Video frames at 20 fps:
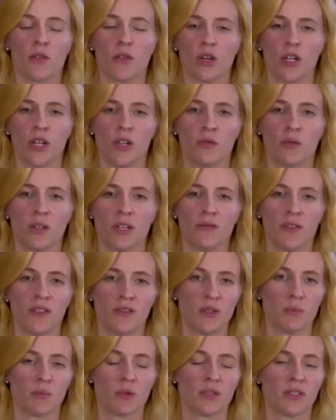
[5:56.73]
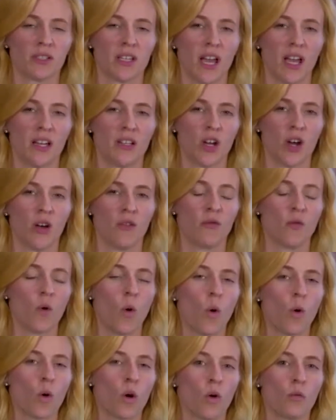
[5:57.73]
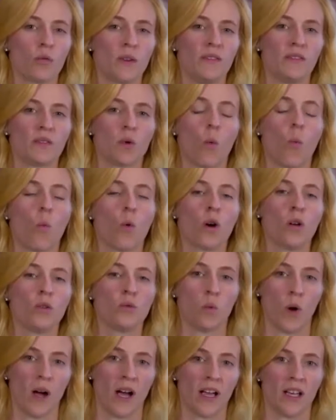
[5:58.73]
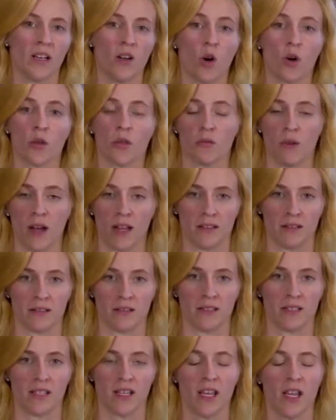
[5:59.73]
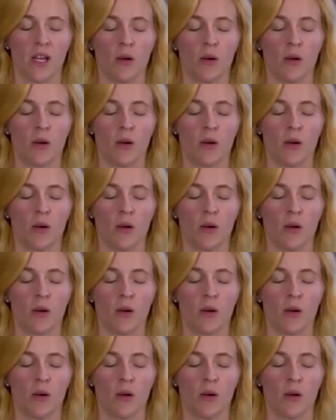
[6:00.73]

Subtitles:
33 to 50% of coral reefs worldwide are threatened,